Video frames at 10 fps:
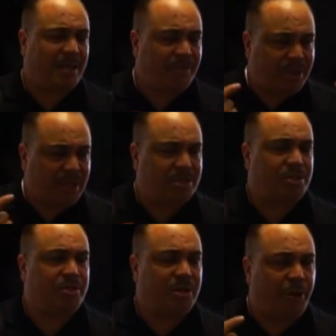some things
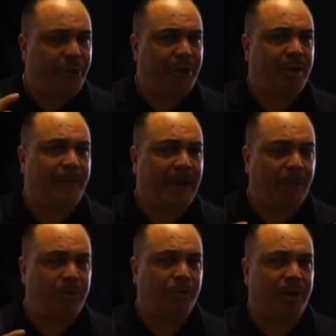that you don't think
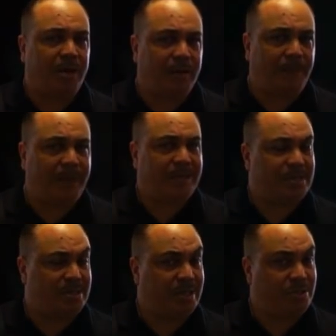about when you're renting a
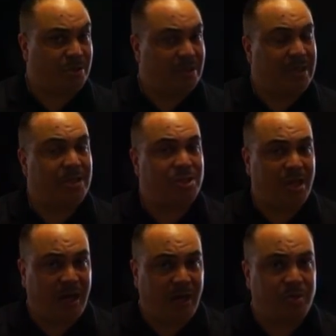place is that you're going to need
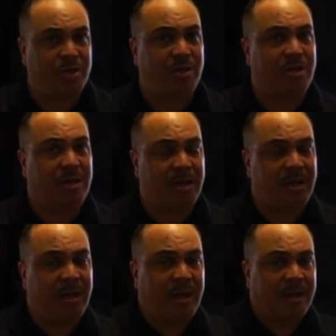chairs, you're going to
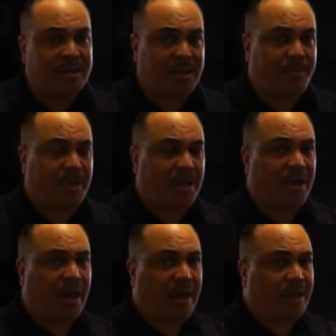need
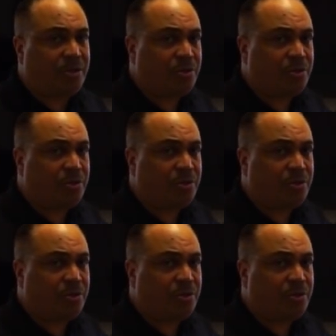something uh,